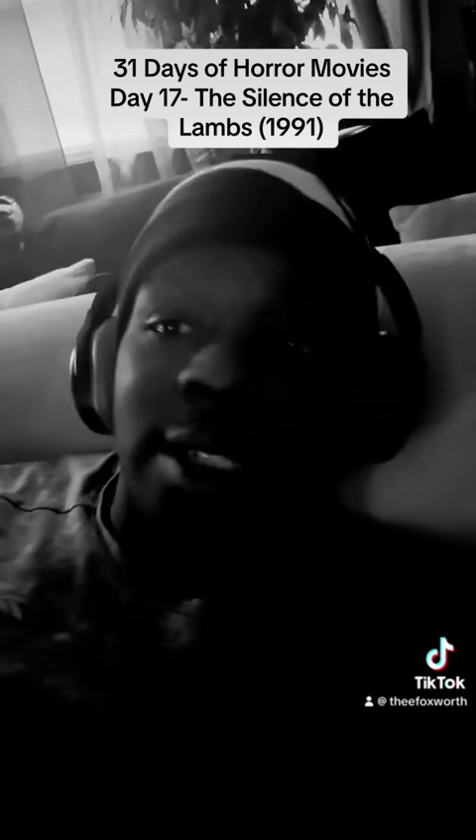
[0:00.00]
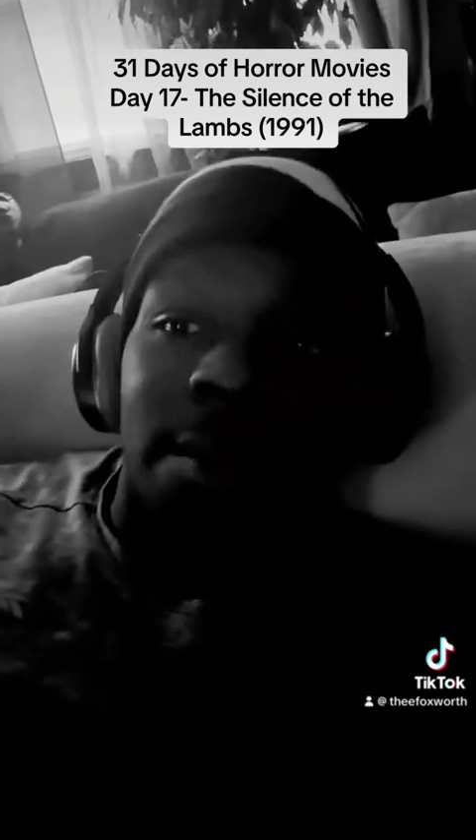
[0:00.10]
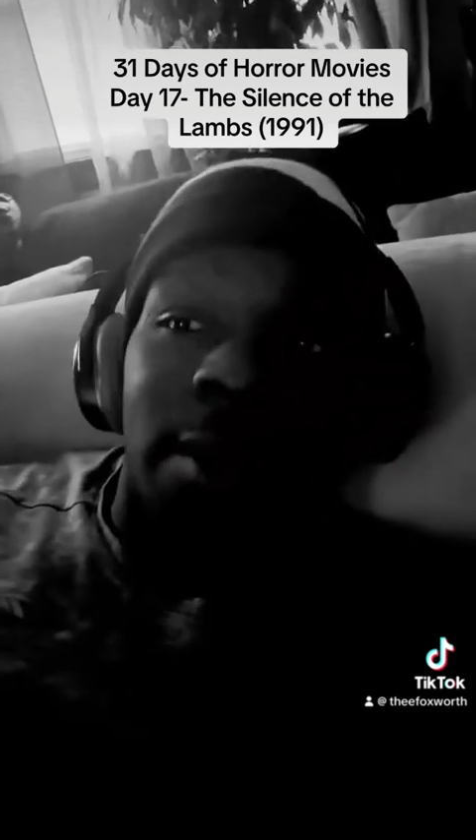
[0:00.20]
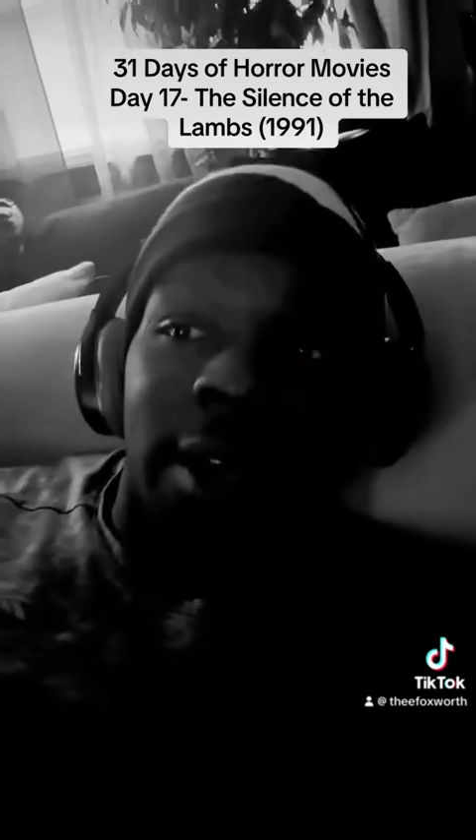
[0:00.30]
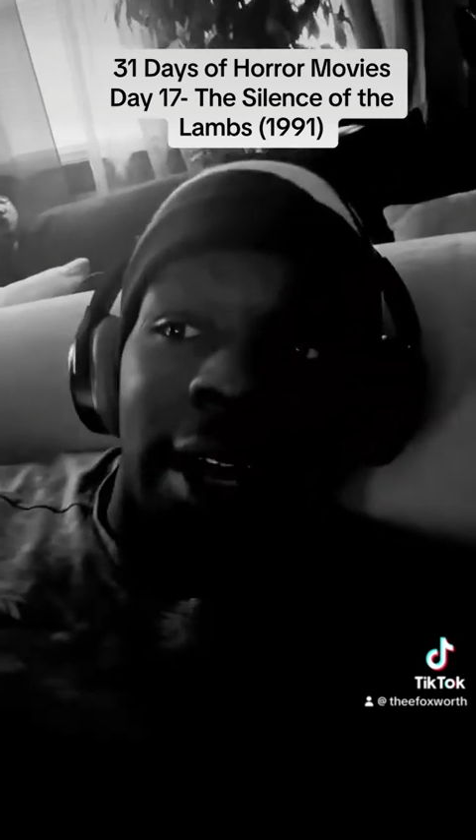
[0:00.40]
to
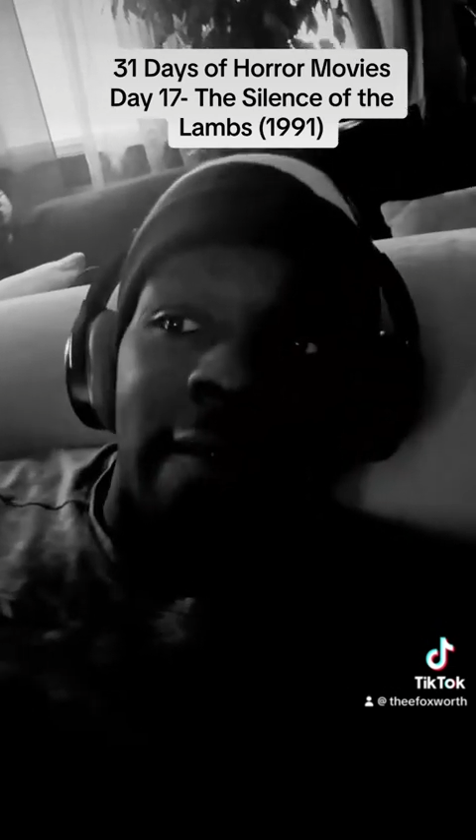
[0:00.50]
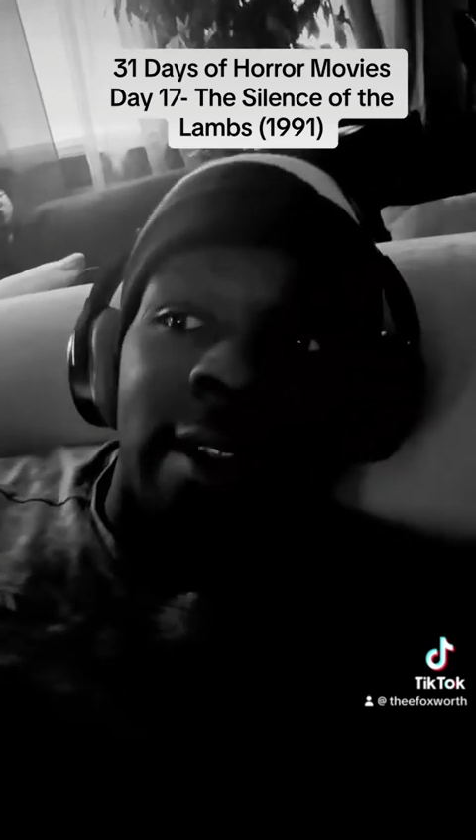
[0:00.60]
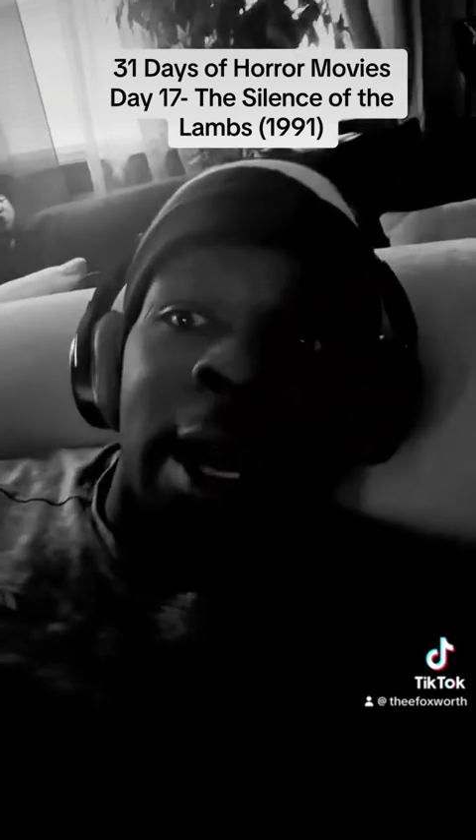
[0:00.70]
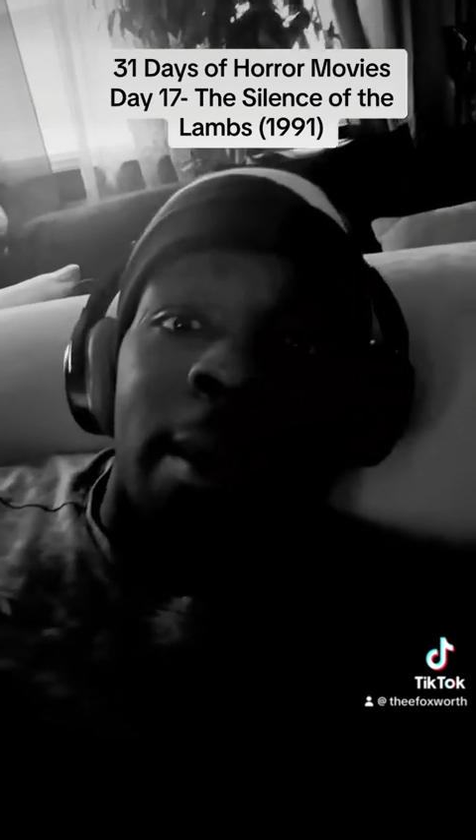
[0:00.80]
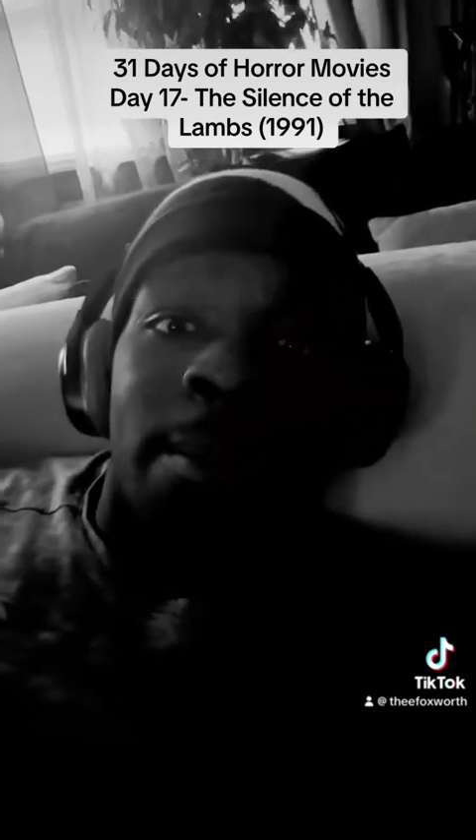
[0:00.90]
believe
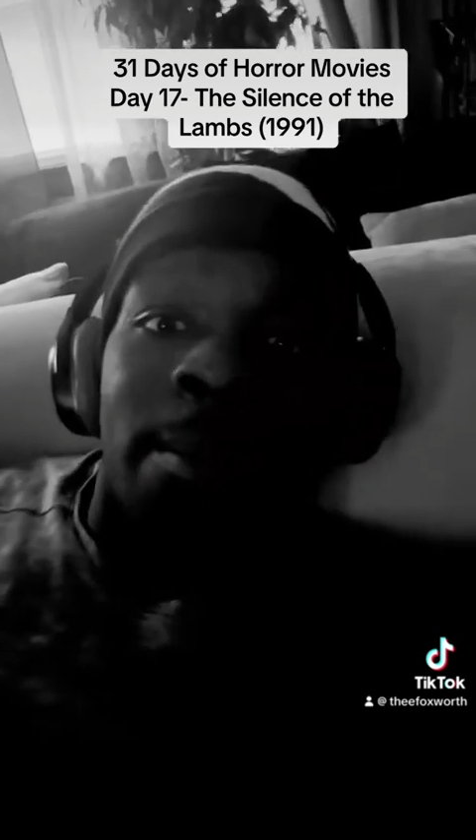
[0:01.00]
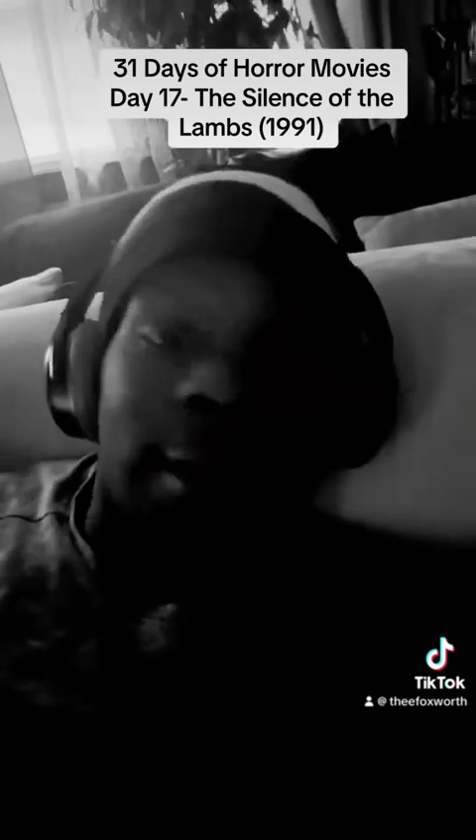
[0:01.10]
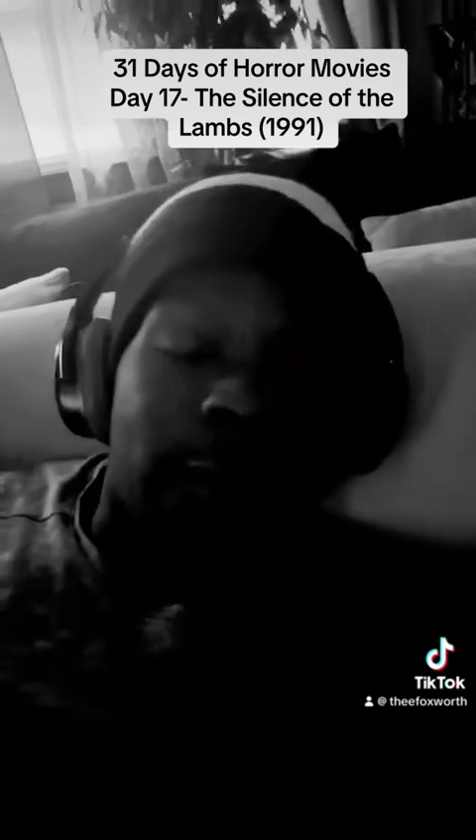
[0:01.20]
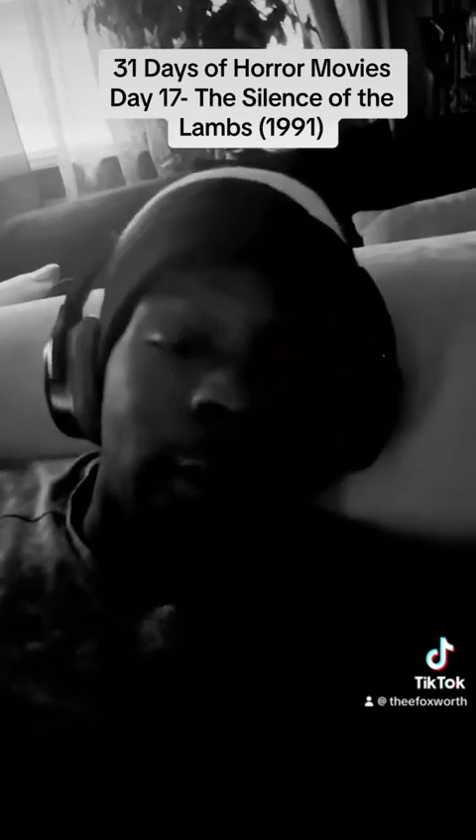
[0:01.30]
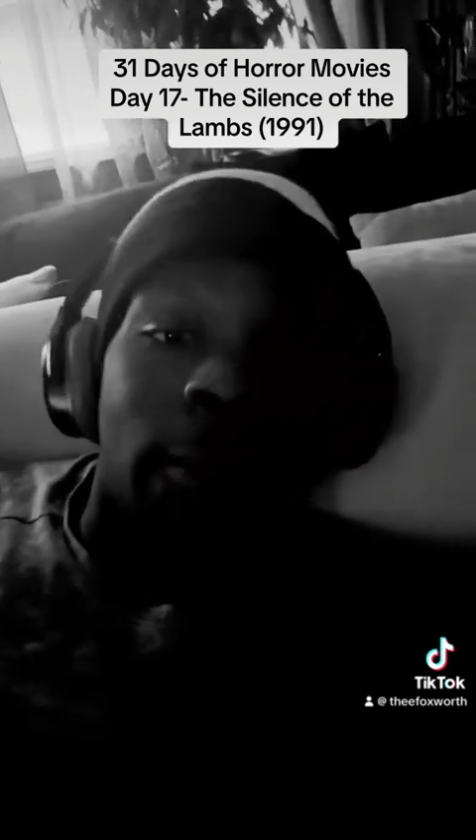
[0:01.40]
that
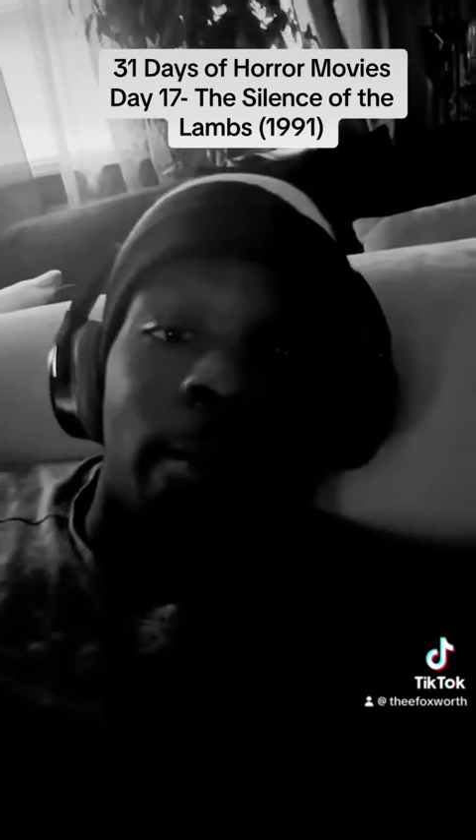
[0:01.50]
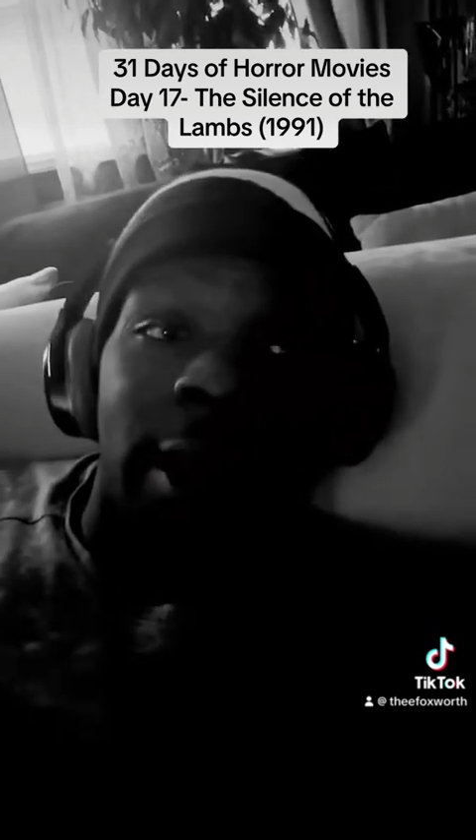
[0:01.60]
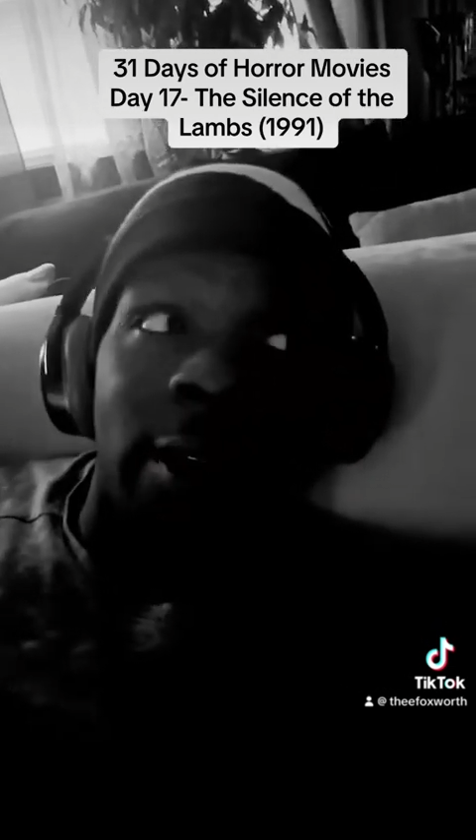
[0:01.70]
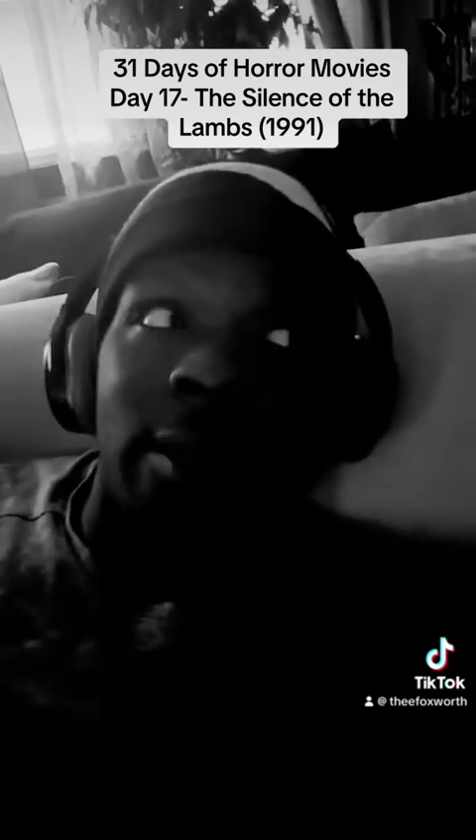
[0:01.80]
Buffalo Bill,